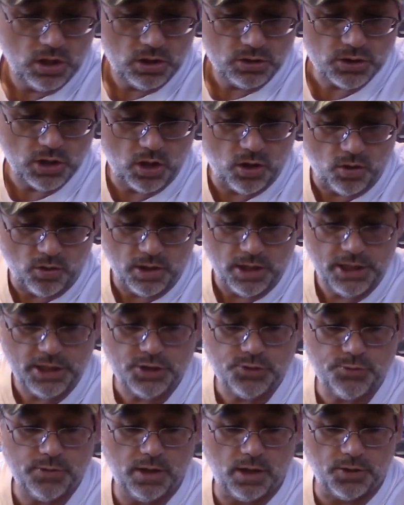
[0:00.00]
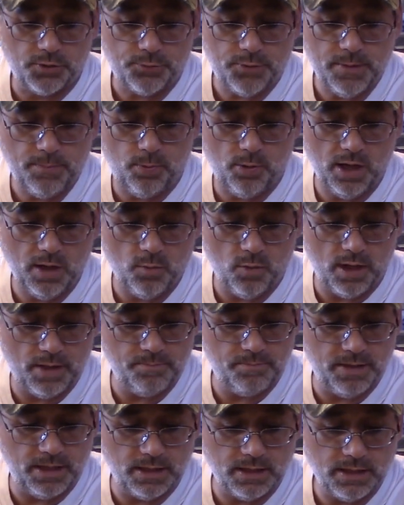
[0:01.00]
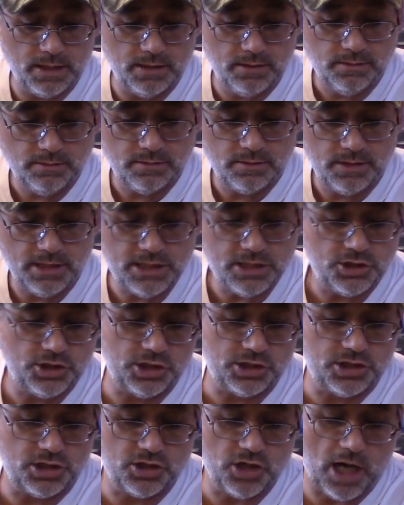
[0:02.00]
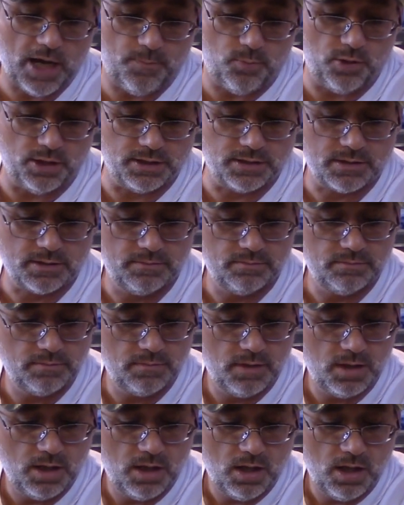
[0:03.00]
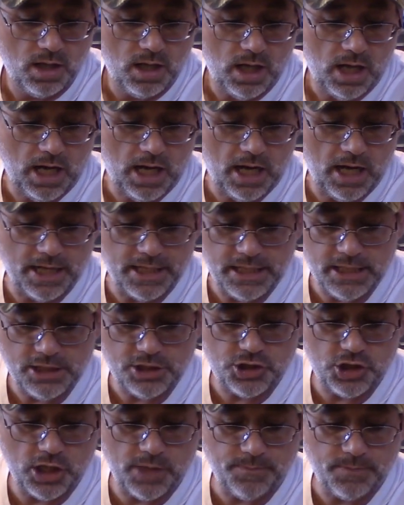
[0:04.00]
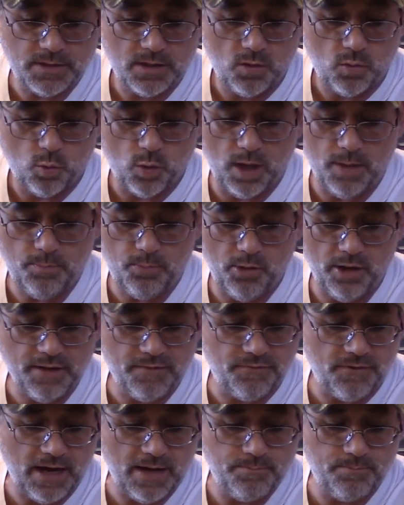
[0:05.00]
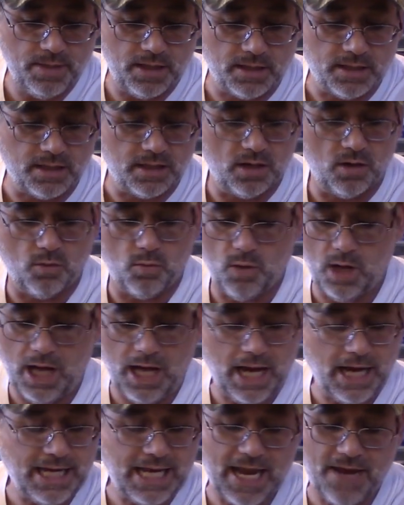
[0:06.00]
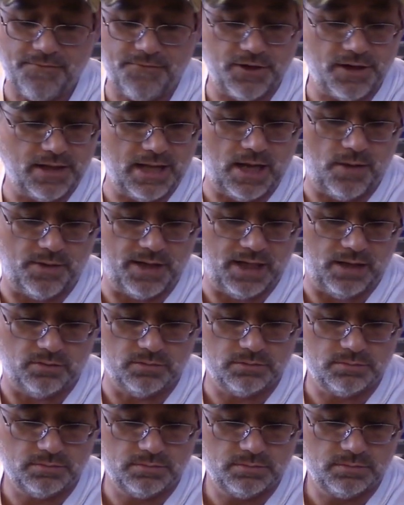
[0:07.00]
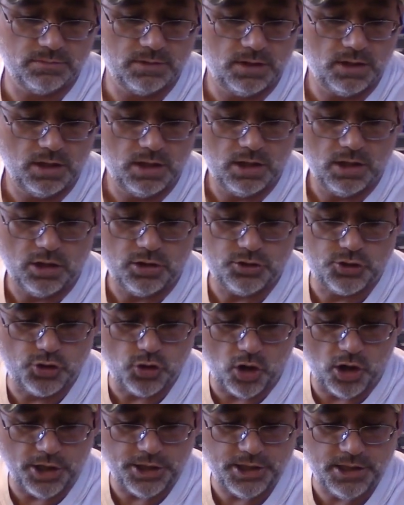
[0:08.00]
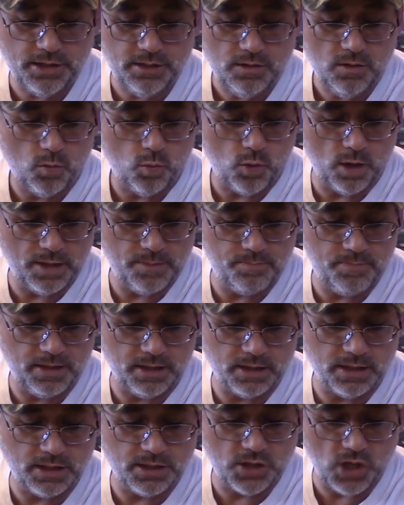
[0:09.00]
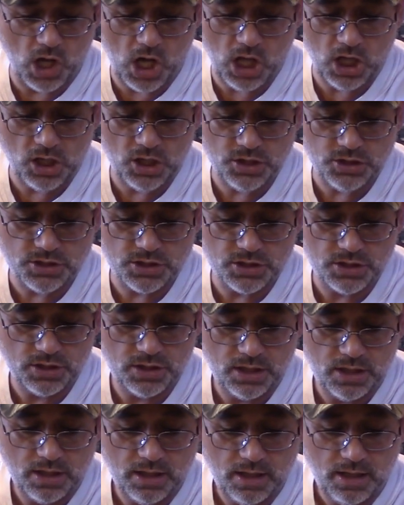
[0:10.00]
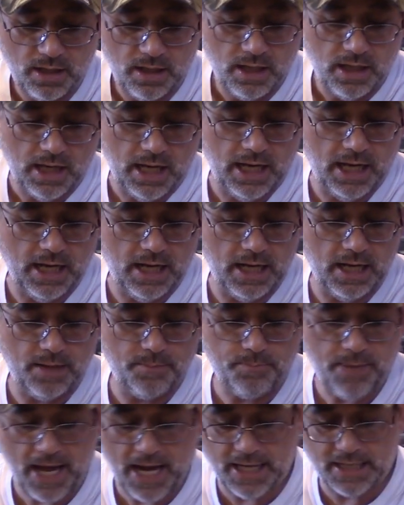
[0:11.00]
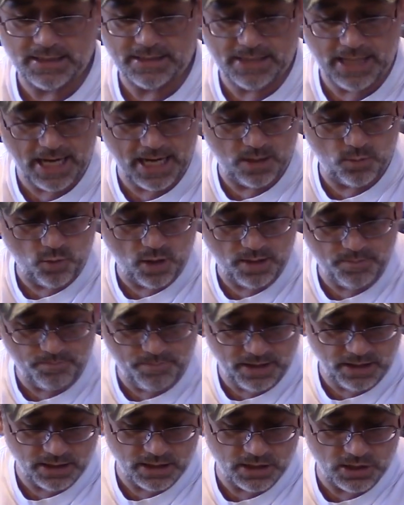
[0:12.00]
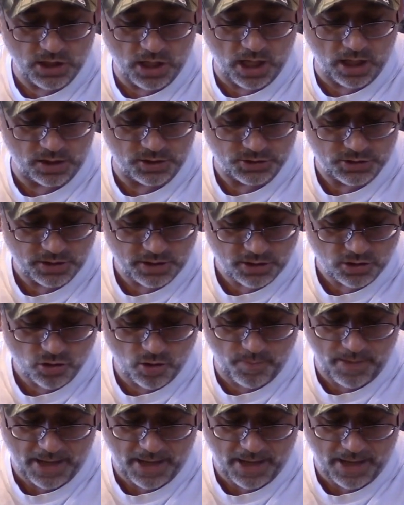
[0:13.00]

So Israel, 3.1 billion. These are just the top ones. Uh, Egypt, 1.5 billion. Now I can't figure that one out. Jordan, 1 billion dollars, and Pakistan, 1 billion dollars. So let's go